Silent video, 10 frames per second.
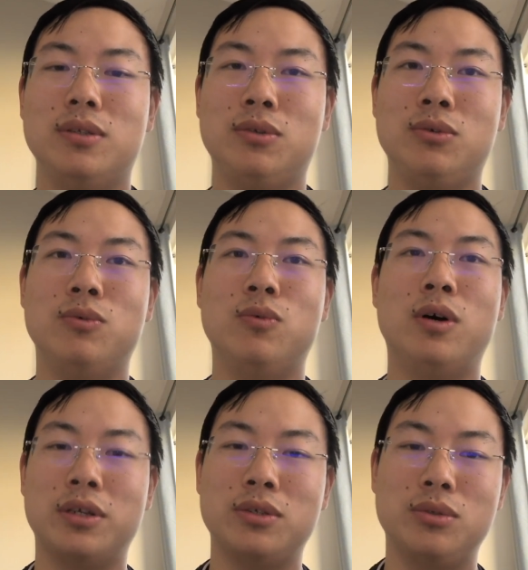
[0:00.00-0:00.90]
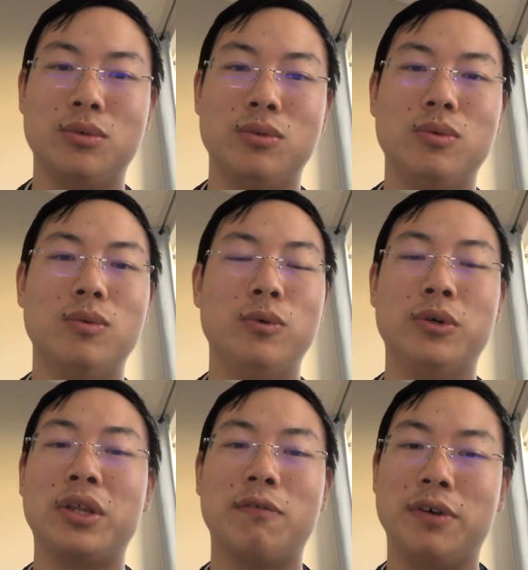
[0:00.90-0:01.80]
you wanted to do will
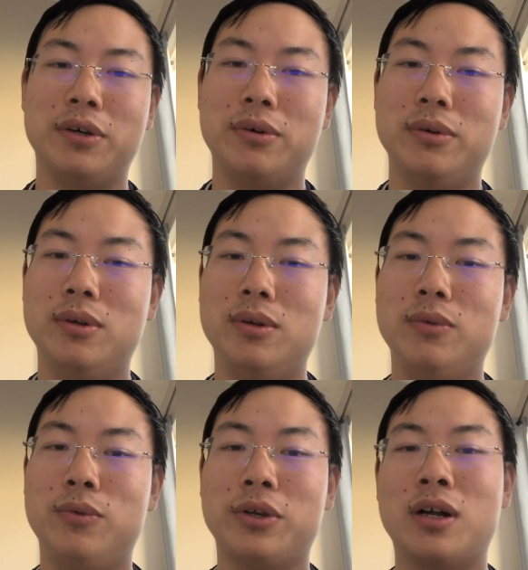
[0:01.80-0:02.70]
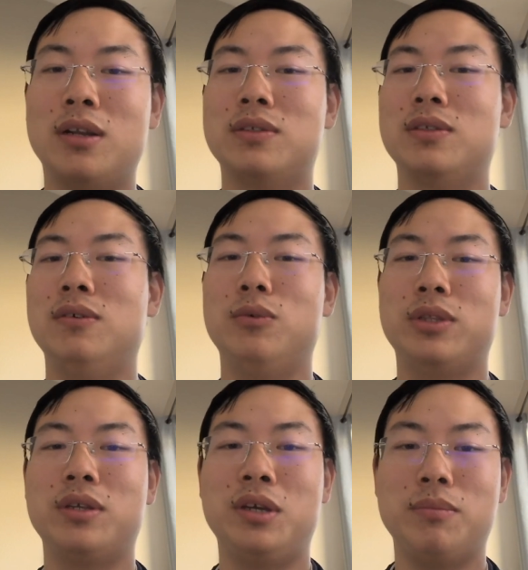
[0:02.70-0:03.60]
not fail, regardless of
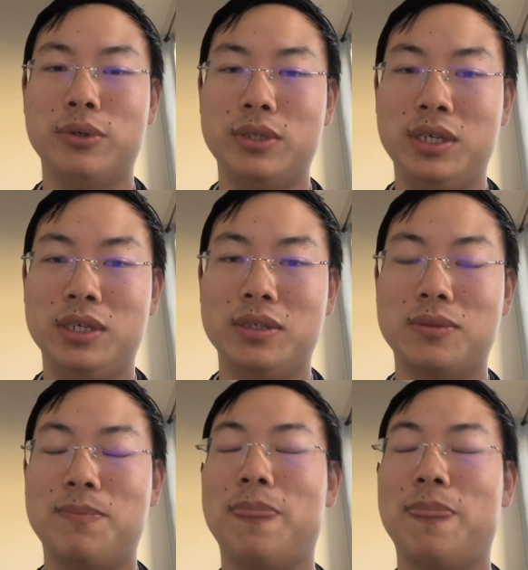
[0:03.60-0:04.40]
what the input is.